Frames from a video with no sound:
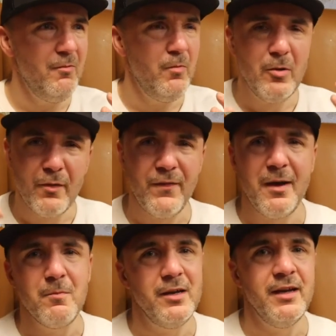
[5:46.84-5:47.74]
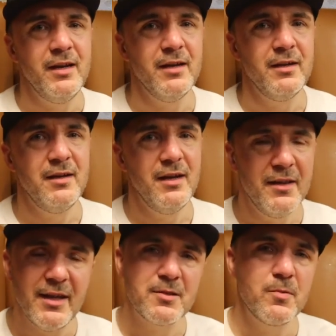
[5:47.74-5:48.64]
we're a family here,
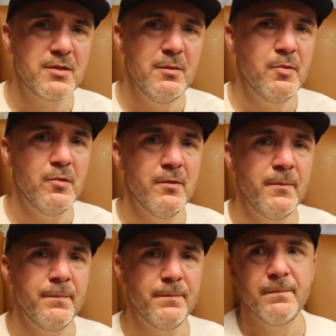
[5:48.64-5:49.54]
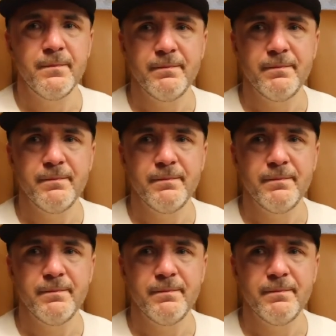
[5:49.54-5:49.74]
and that's what's important.